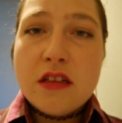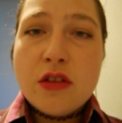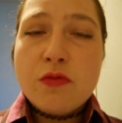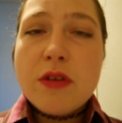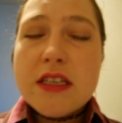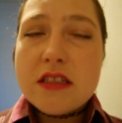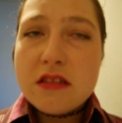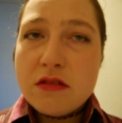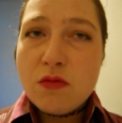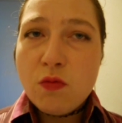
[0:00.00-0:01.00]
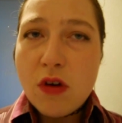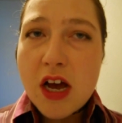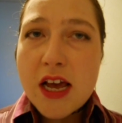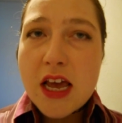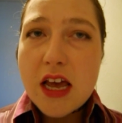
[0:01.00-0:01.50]
the reason
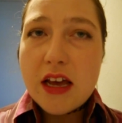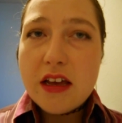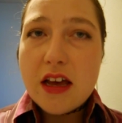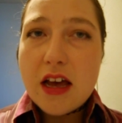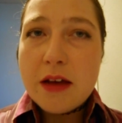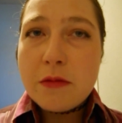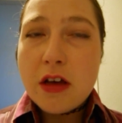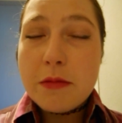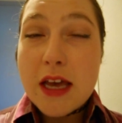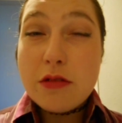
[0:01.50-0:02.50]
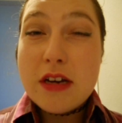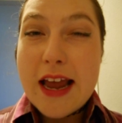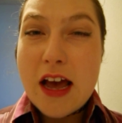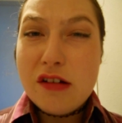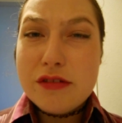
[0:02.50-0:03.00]
why I'm coming out
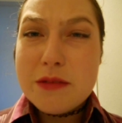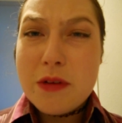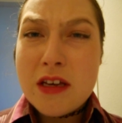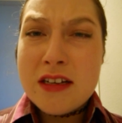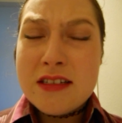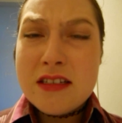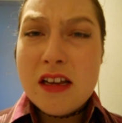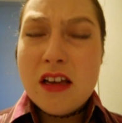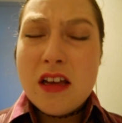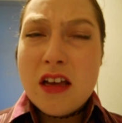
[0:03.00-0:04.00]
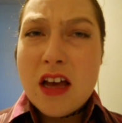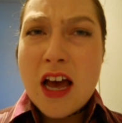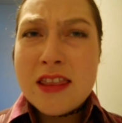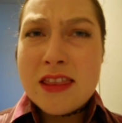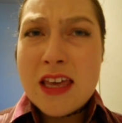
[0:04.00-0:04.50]
now is because
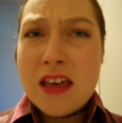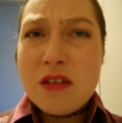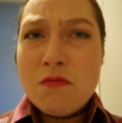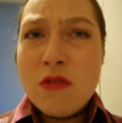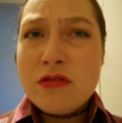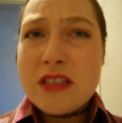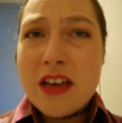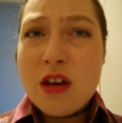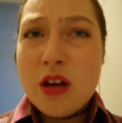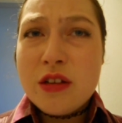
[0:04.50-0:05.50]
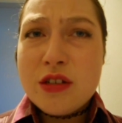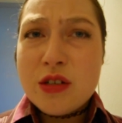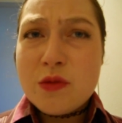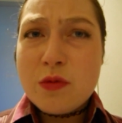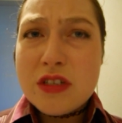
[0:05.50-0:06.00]
I think most
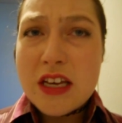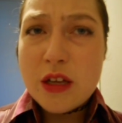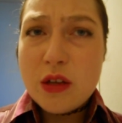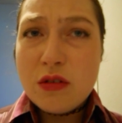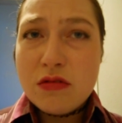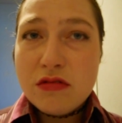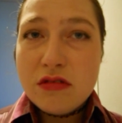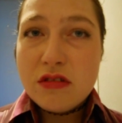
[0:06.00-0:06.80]
psychologists will tell you